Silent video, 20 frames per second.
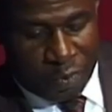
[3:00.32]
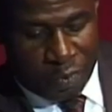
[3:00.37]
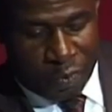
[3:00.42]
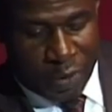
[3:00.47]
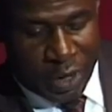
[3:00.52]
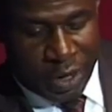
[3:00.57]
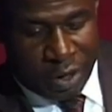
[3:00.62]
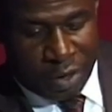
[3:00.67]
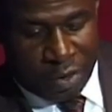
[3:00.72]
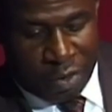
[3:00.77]

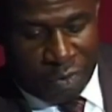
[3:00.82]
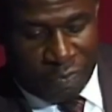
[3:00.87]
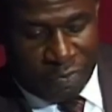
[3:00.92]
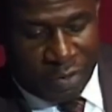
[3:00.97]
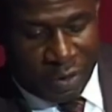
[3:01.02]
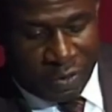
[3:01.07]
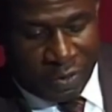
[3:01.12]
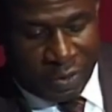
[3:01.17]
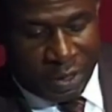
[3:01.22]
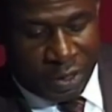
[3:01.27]
we
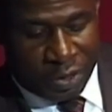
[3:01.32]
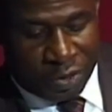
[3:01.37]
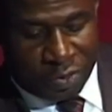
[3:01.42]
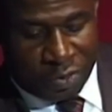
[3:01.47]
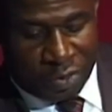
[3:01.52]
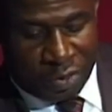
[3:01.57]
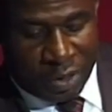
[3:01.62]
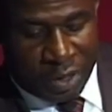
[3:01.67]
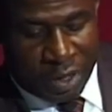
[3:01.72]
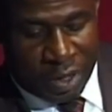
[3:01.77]
obviously
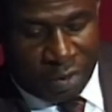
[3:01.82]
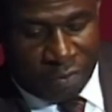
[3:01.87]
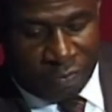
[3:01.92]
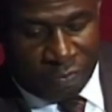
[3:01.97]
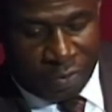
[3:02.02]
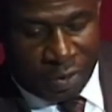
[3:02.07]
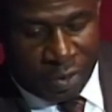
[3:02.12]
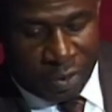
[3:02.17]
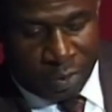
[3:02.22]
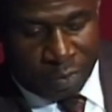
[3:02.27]
do not
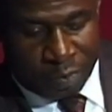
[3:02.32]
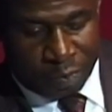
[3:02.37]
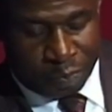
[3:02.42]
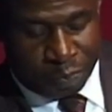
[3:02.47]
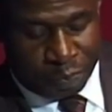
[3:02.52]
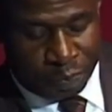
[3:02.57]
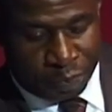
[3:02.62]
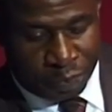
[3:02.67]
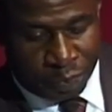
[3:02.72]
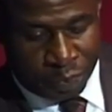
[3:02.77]
have
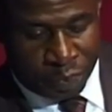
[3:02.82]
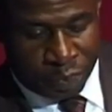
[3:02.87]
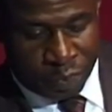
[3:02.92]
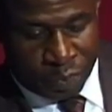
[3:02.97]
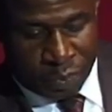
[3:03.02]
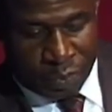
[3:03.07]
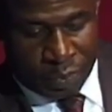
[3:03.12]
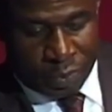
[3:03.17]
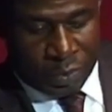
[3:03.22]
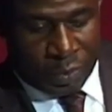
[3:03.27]

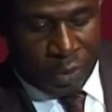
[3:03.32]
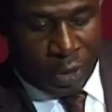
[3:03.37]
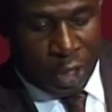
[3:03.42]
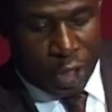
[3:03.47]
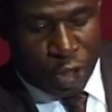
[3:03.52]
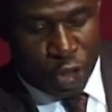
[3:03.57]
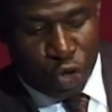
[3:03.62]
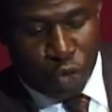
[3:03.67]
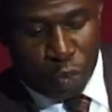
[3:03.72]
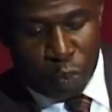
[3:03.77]

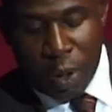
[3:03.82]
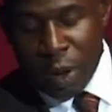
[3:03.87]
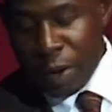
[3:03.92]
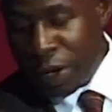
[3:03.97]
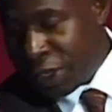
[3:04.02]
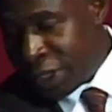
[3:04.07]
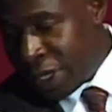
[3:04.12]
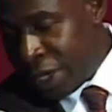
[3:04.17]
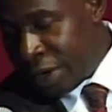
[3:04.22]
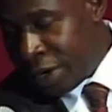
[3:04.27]
new
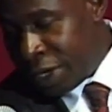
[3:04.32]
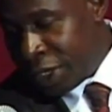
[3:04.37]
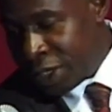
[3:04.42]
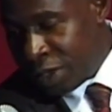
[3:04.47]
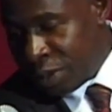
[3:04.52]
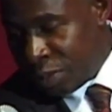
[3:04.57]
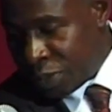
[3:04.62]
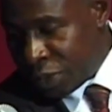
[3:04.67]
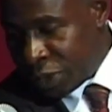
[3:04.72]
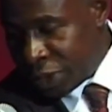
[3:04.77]
power
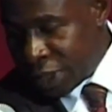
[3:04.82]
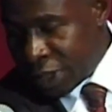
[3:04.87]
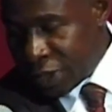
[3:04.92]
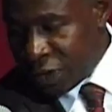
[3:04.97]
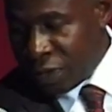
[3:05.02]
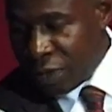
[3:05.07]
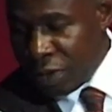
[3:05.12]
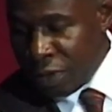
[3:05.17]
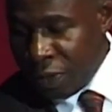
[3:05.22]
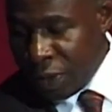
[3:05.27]
generation
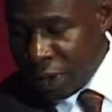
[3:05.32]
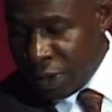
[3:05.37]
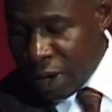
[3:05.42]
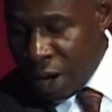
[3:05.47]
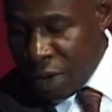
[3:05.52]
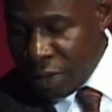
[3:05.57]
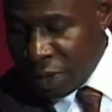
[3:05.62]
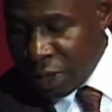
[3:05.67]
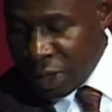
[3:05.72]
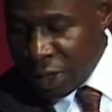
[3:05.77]
projects on the
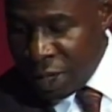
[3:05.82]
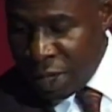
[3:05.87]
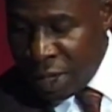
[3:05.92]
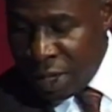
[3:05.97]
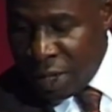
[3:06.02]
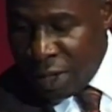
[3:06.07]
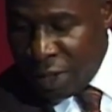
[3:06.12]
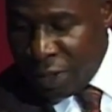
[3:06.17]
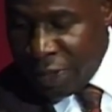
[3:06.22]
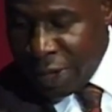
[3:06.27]
ground.
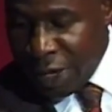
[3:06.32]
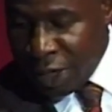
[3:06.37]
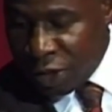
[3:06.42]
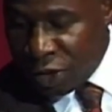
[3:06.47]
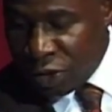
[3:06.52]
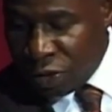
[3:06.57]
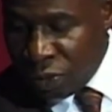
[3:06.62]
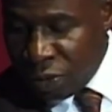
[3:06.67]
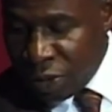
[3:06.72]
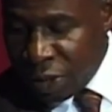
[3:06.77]
There are
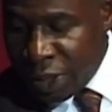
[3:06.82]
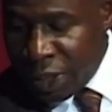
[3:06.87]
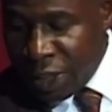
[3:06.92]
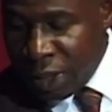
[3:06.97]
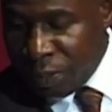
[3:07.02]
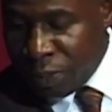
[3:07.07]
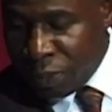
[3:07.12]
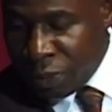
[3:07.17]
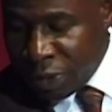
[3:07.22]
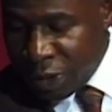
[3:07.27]
2
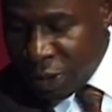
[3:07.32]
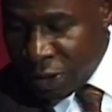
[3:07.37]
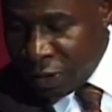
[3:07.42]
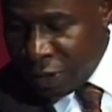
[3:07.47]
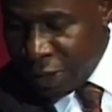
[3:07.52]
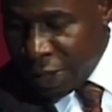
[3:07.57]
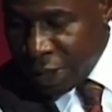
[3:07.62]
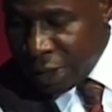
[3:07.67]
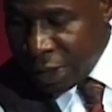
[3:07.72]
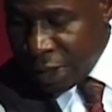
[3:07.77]
key projects
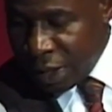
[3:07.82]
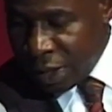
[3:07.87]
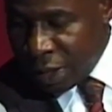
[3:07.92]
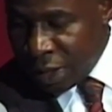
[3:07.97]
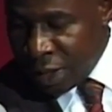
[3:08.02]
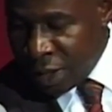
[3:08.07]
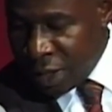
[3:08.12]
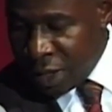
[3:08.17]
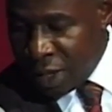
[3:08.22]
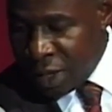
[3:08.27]
that
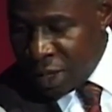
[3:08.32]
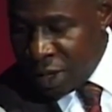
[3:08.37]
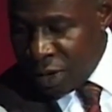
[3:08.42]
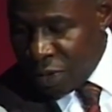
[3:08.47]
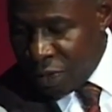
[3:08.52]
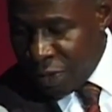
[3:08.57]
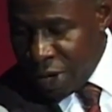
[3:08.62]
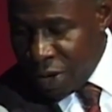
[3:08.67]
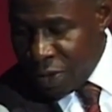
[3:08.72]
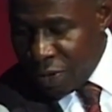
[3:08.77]
are
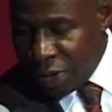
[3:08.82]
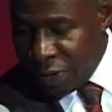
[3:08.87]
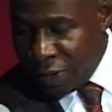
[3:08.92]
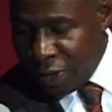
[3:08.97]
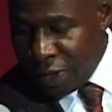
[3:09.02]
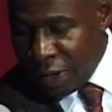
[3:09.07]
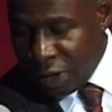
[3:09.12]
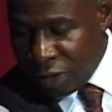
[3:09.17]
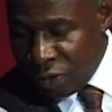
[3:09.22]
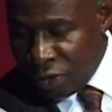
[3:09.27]
going on.
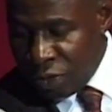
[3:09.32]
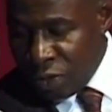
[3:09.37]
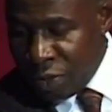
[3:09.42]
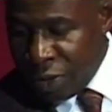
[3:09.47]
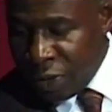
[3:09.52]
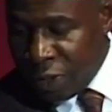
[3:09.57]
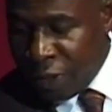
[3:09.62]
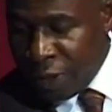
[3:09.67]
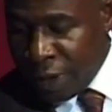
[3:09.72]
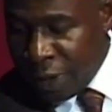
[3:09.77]
These are to do
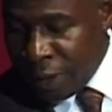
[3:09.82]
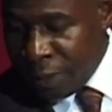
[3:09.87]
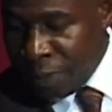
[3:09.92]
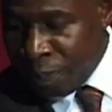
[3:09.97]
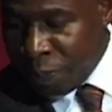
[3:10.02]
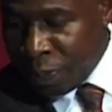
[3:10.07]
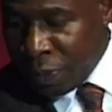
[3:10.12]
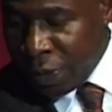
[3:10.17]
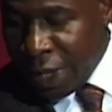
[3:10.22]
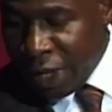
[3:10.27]
with
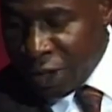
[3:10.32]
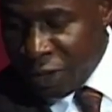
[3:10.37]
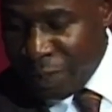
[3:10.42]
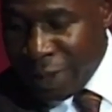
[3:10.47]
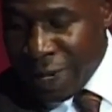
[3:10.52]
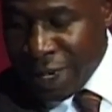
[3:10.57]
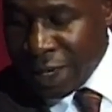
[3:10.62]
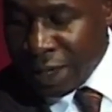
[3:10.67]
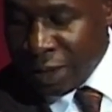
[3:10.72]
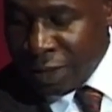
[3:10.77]

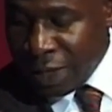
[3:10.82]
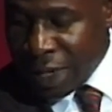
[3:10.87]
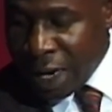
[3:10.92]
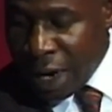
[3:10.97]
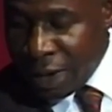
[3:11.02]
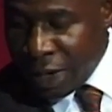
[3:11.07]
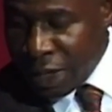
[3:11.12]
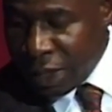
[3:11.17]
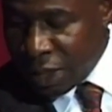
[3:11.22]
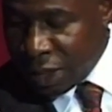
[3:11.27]
expanding the
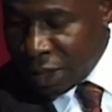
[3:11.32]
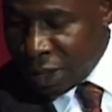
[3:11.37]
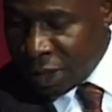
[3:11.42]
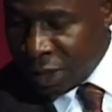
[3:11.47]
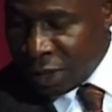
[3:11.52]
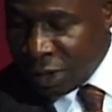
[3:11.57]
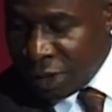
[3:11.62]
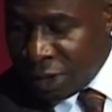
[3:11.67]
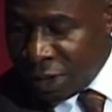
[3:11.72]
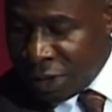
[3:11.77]
current
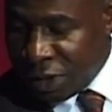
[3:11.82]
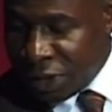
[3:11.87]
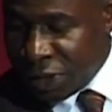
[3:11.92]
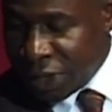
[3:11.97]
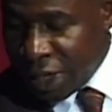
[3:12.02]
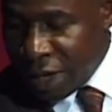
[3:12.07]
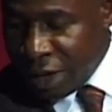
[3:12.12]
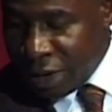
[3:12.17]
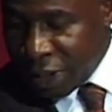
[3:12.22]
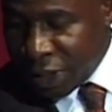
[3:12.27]

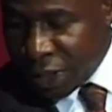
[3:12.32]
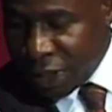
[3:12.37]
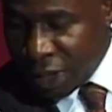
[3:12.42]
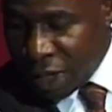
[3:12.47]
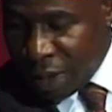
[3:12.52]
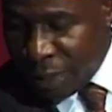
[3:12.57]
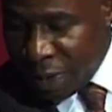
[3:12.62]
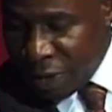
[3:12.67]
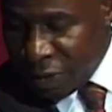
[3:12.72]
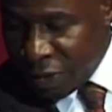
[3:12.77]
generation
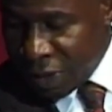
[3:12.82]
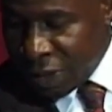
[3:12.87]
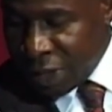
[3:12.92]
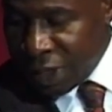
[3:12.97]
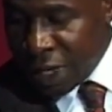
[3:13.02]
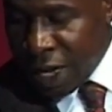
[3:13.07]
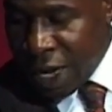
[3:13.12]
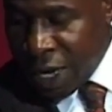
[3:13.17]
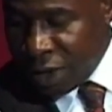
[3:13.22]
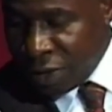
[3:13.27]
capacity
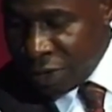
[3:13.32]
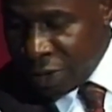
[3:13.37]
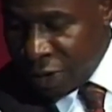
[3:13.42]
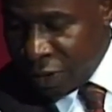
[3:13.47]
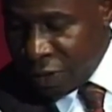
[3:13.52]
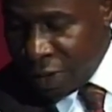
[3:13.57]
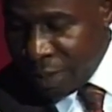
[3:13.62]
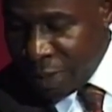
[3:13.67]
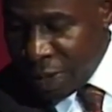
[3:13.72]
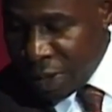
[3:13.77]
in hydro
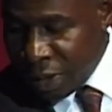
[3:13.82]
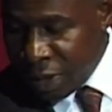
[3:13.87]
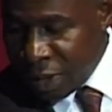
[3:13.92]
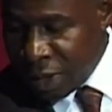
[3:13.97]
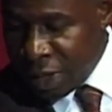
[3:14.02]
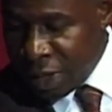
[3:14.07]
and thermal.